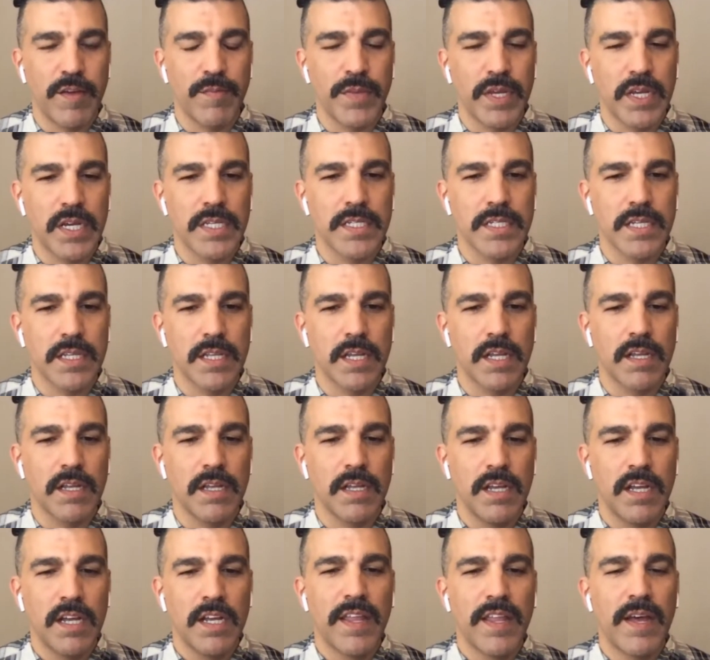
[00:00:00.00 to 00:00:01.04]
because I think
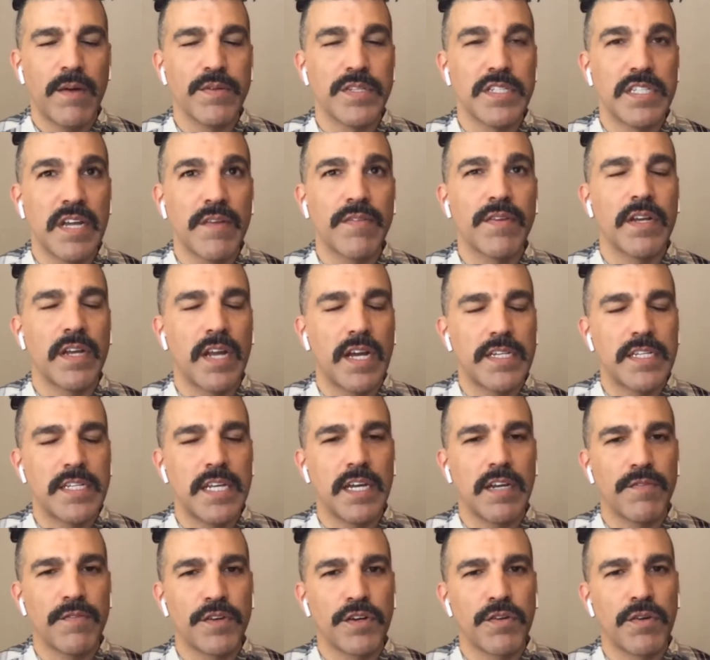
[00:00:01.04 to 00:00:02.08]
that was definitely not
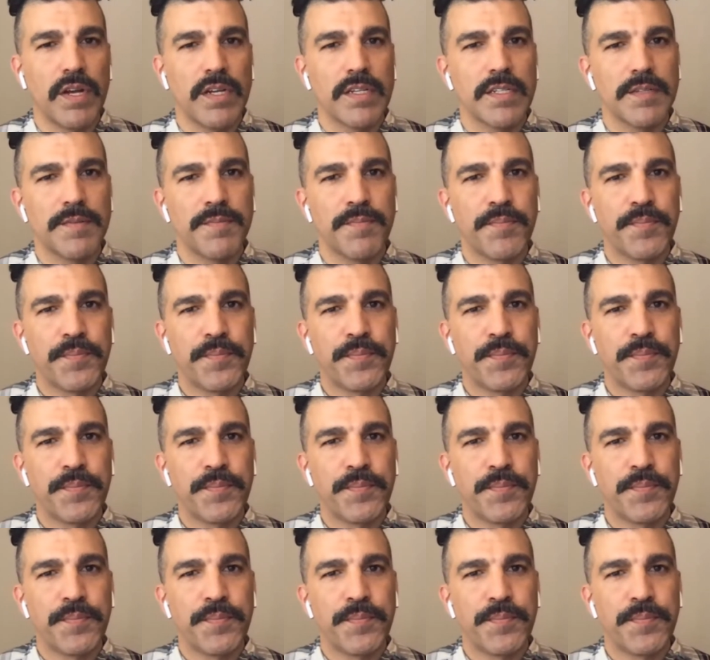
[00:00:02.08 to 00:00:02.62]
taken for granted.